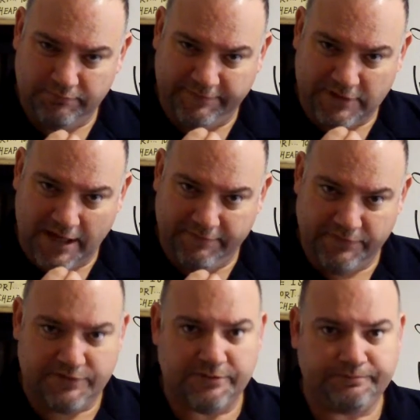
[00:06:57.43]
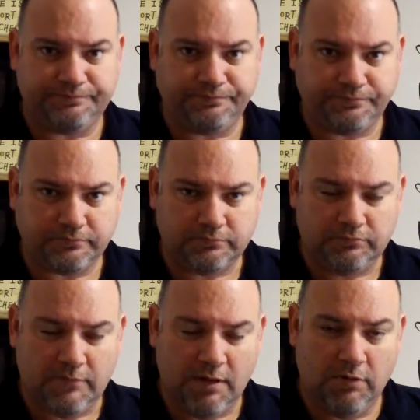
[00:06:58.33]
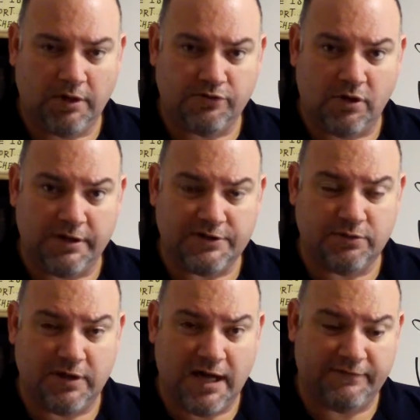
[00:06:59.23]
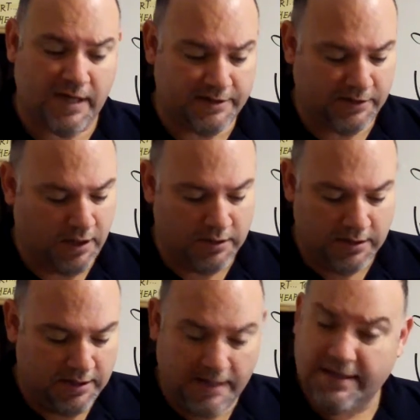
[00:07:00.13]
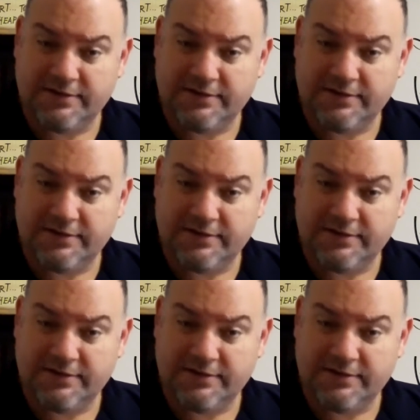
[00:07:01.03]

flavours when I tried this 2.5 days ago, and